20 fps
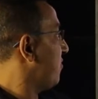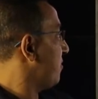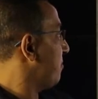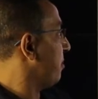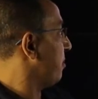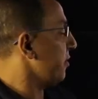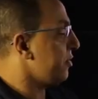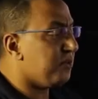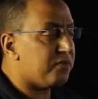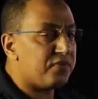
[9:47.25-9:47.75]

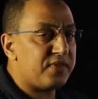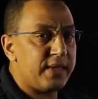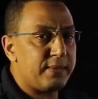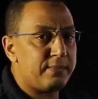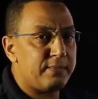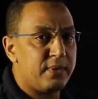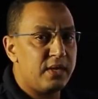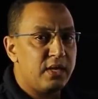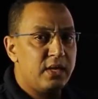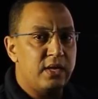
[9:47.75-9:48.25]
both of
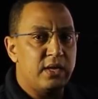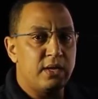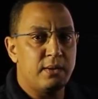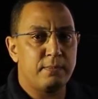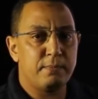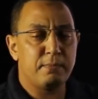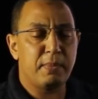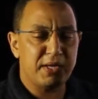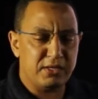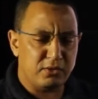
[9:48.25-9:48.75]
them
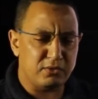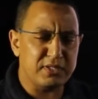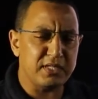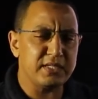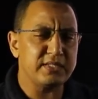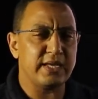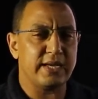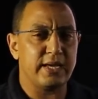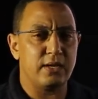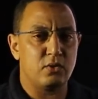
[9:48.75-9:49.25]
by
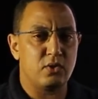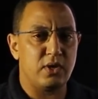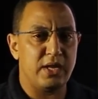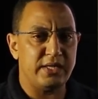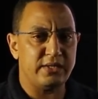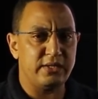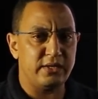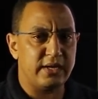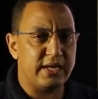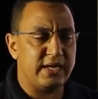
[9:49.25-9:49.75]
using the
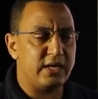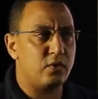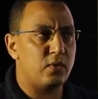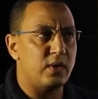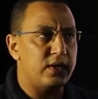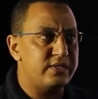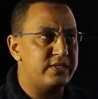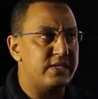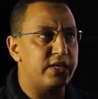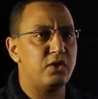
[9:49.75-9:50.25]
calculator
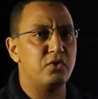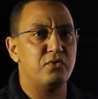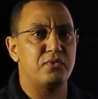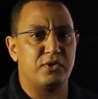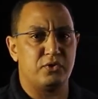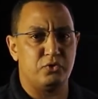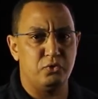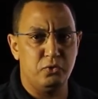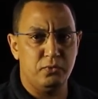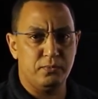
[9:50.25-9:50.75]
equal 3 over
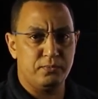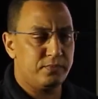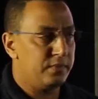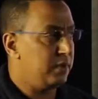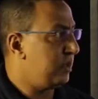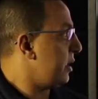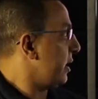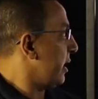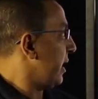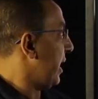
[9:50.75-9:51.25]
2.
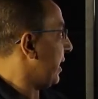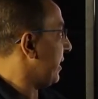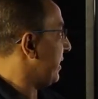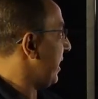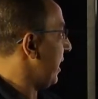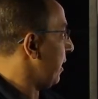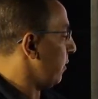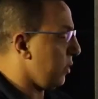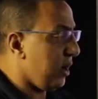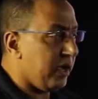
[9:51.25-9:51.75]
And
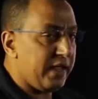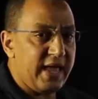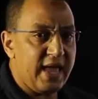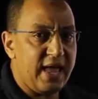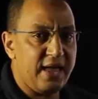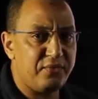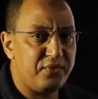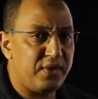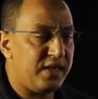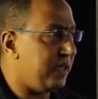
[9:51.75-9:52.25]
now I
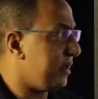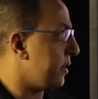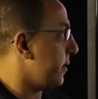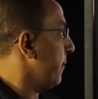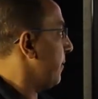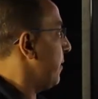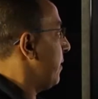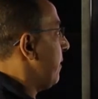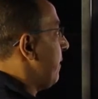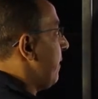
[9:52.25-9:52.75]
have here
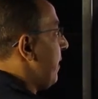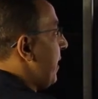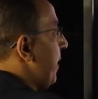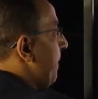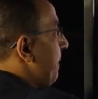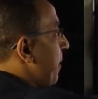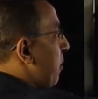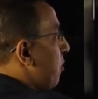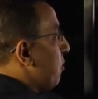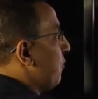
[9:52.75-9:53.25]
a
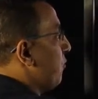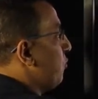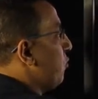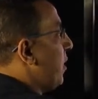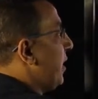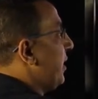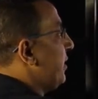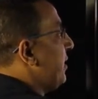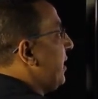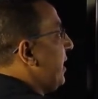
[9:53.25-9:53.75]
power of 2
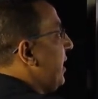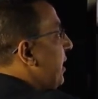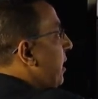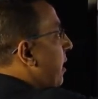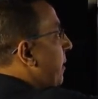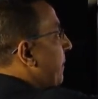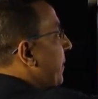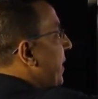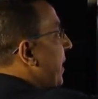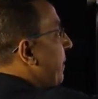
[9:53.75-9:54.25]
and the a,
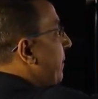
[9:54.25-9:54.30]
I'm